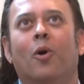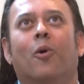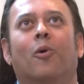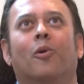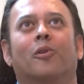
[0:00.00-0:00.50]

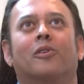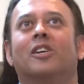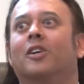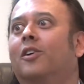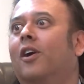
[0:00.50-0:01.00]
or
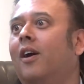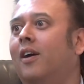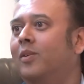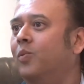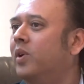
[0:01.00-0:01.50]

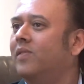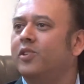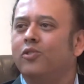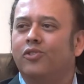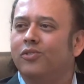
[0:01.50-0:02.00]
God, whatever
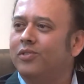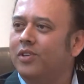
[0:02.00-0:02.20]
you choose